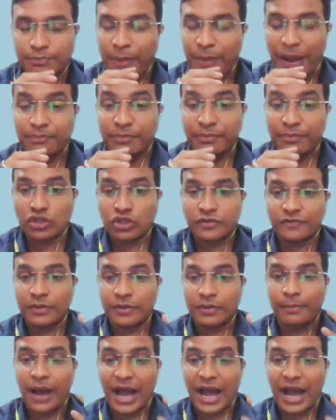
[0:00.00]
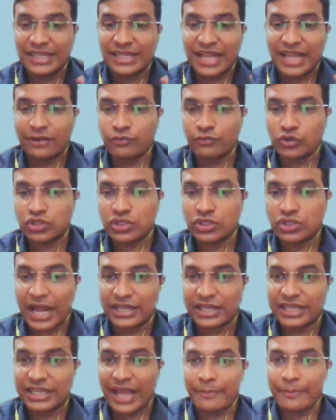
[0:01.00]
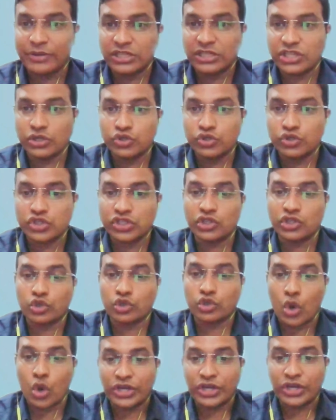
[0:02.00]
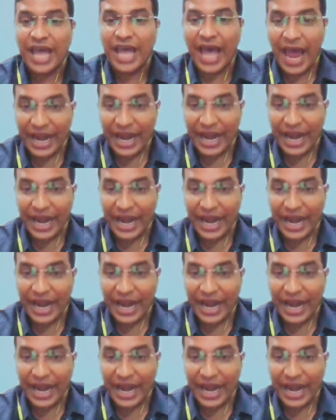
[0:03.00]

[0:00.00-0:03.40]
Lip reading: because of the market that the Capital Solutions have already had.